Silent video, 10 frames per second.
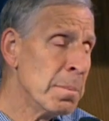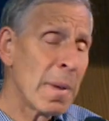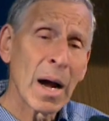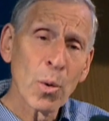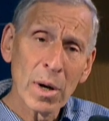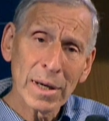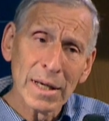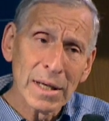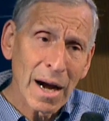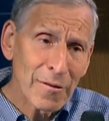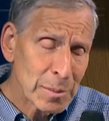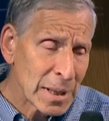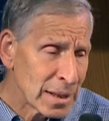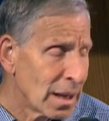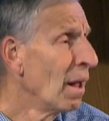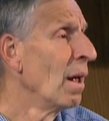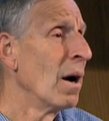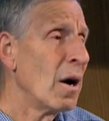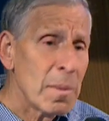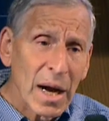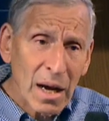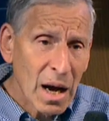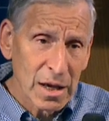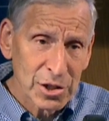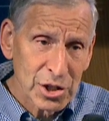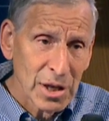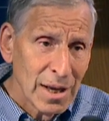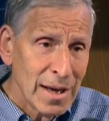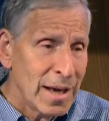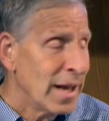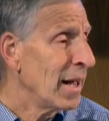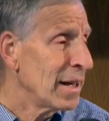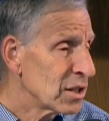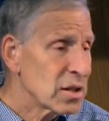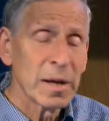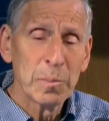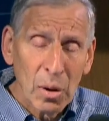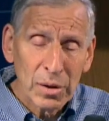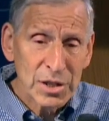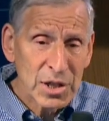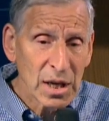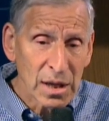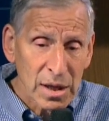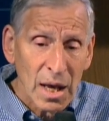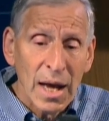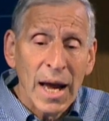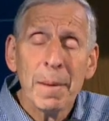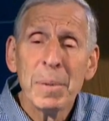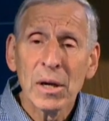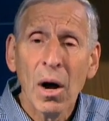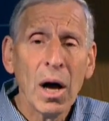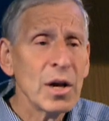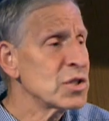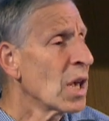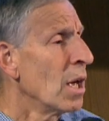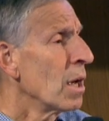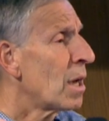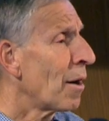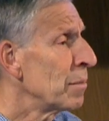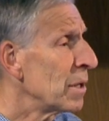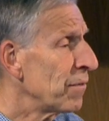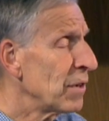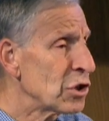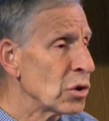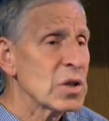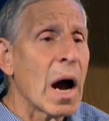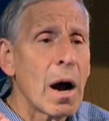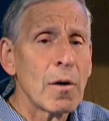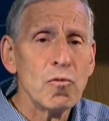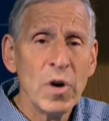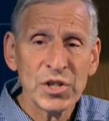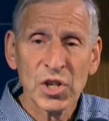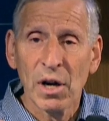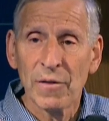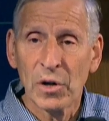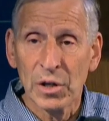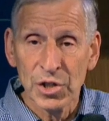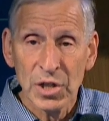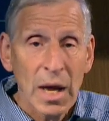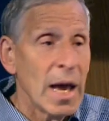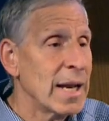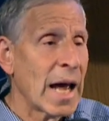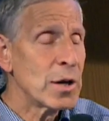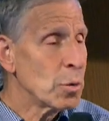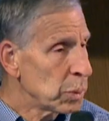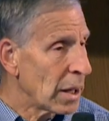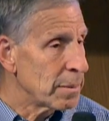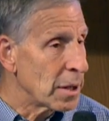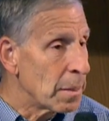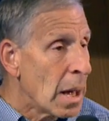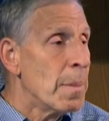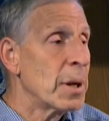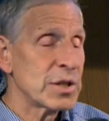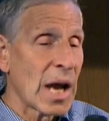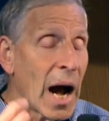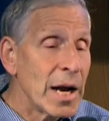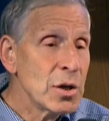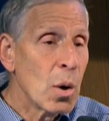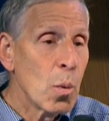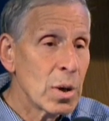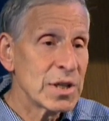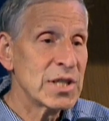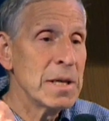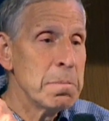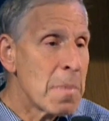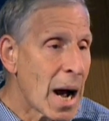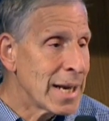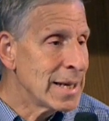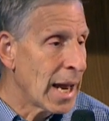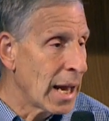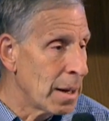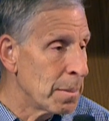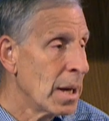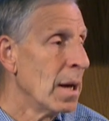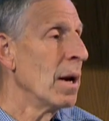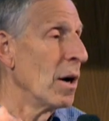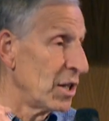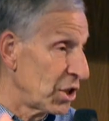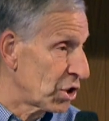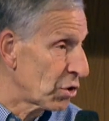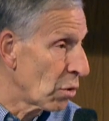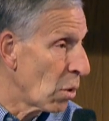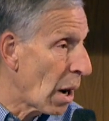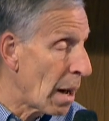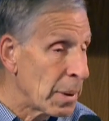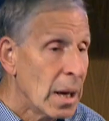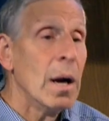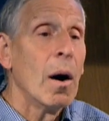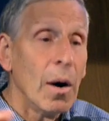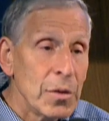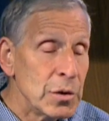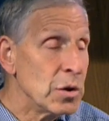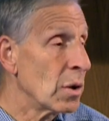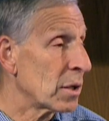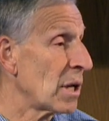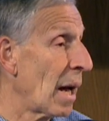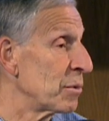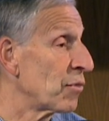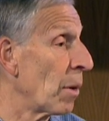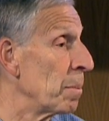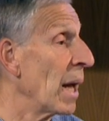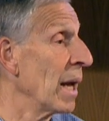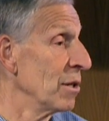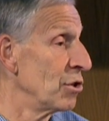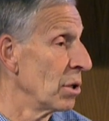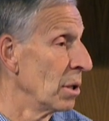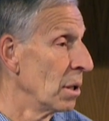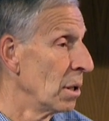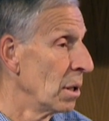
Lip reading: In my work in government, oh my gosh, it is like pulling teeth. And because government officials are risk-averse, and I don't blame them, because I don't want to see my name on a screw-up on the New York Times front page.